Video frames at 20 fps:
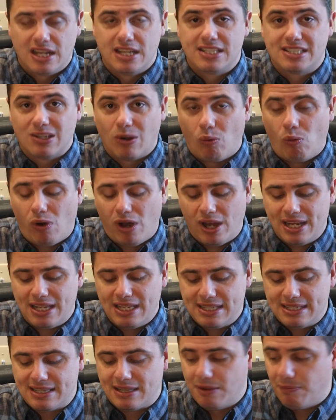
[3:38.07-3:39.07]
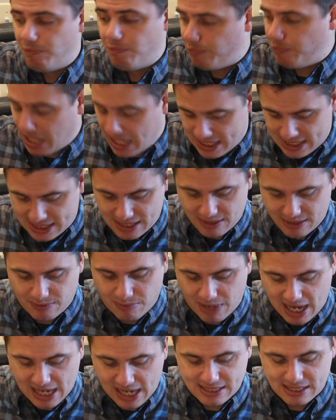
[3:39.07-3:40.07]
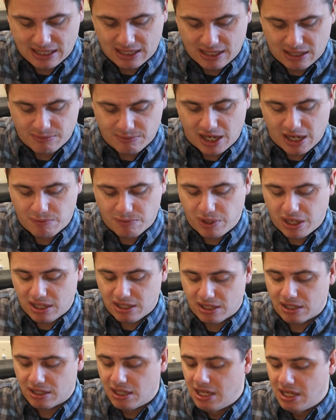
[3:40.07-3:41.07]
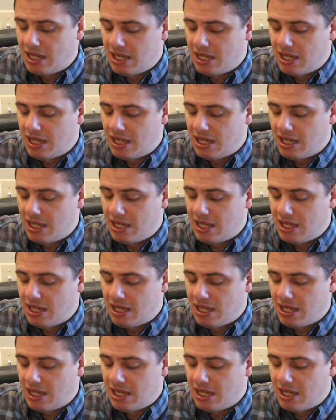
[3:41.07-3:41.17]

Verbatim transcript: So what is the best mask in my opinion?